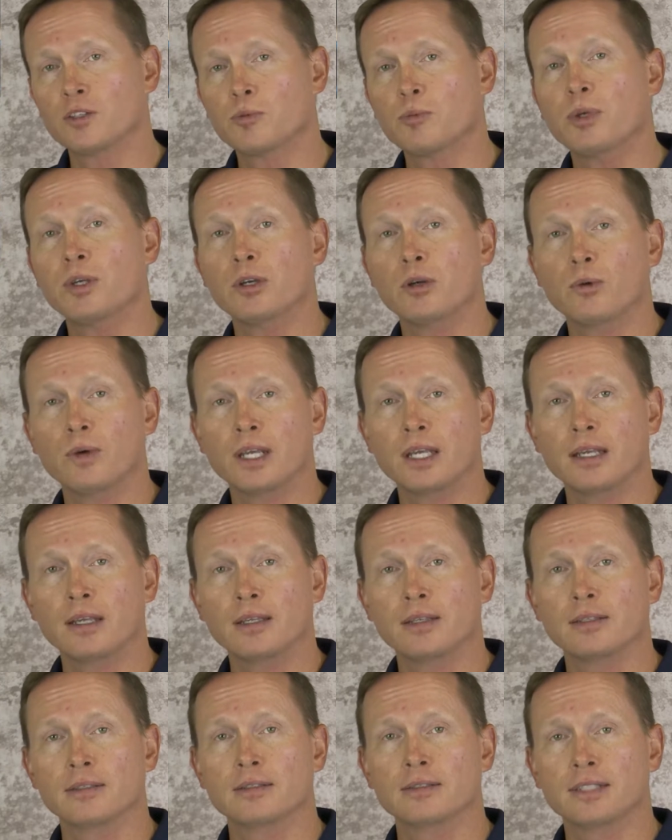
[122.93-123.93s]

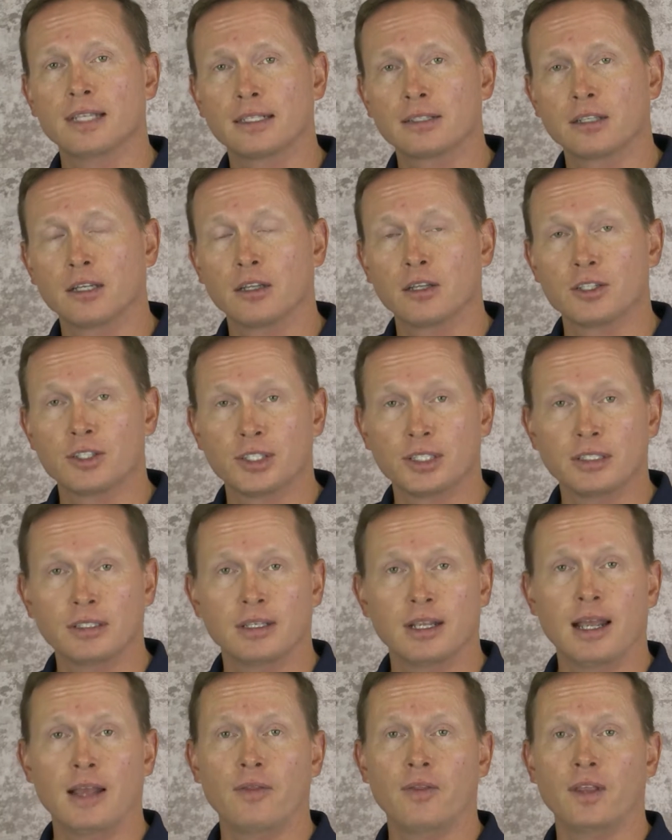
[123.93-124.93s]
PoE technology,
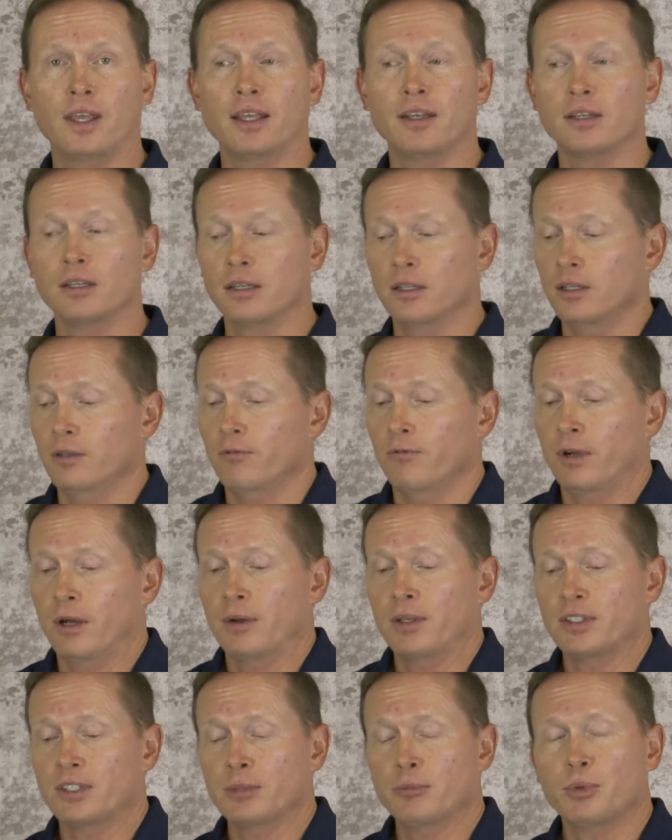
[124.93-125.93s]
and then
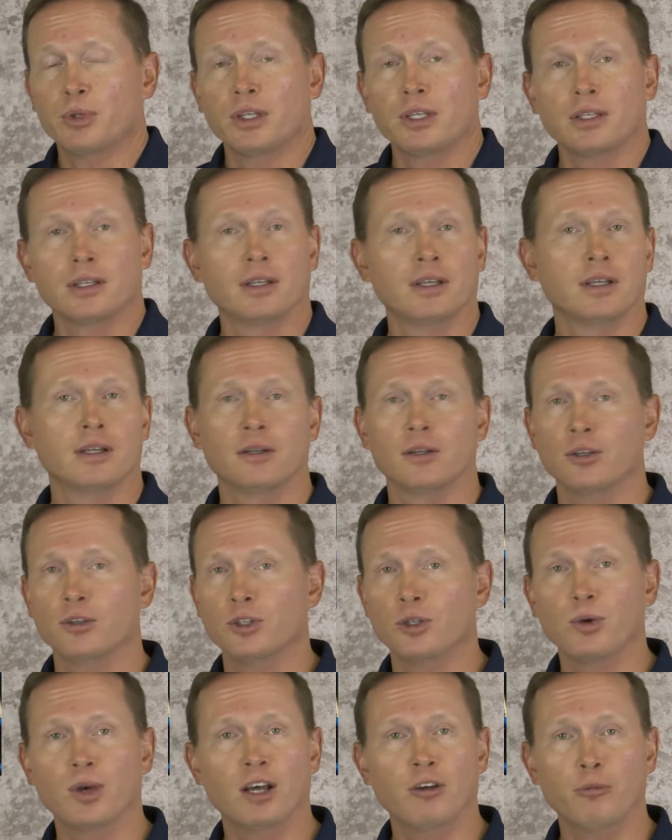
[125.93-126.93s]
very simply,
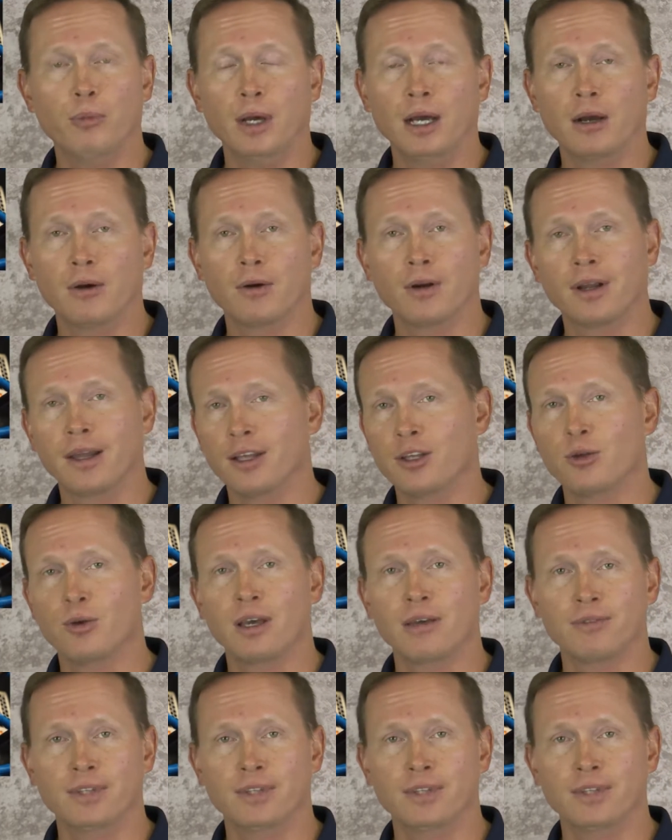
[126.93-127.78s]
you have power and you have